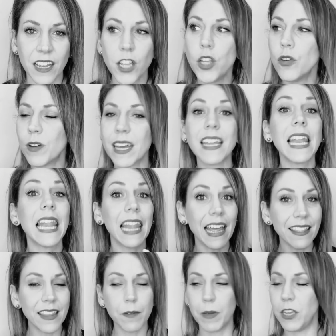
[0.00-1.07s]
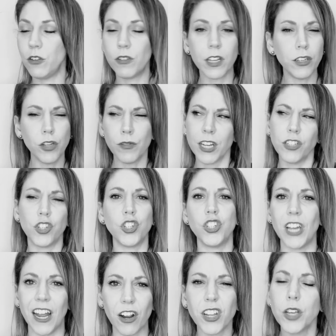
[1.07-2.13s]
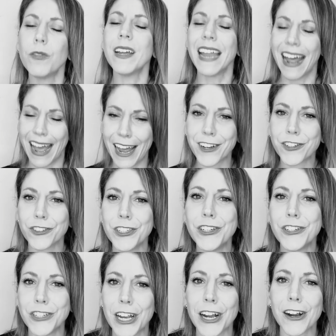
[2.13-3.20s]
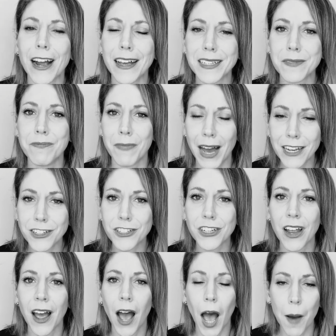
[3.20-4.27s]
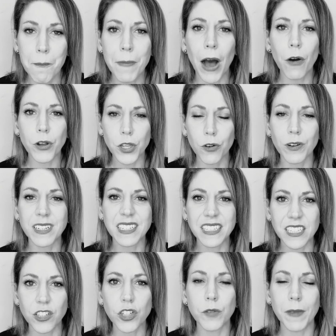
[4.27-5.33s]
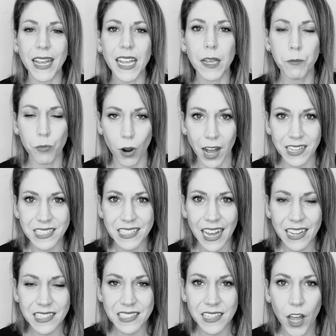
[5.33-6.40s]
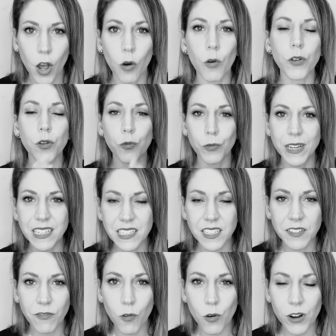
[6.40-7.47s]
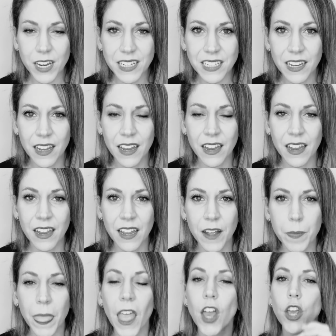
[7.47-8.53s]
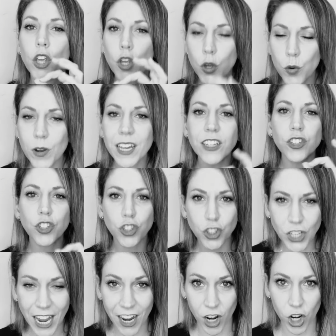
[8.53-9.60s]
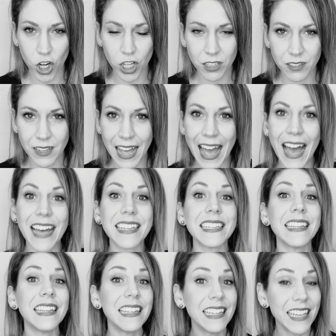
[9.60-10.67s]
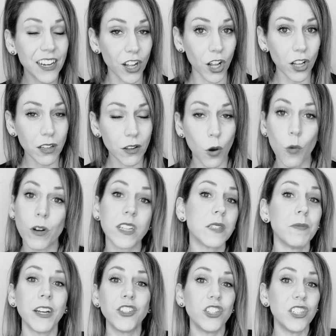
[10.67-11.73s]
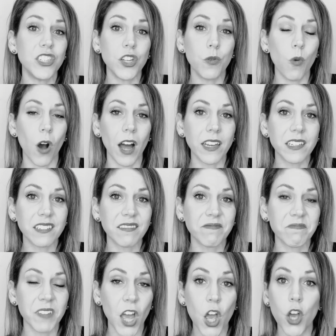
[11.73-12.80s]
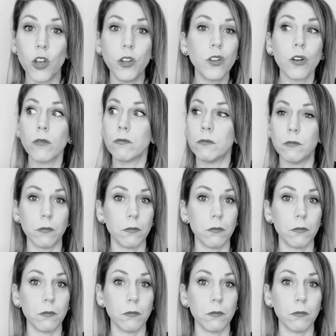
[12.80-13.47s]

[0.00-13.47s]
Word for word: you can let them in. You can you can share. You can actually share as much about your decision-making process or the reason for it. You can share as little or as much as you want. You don't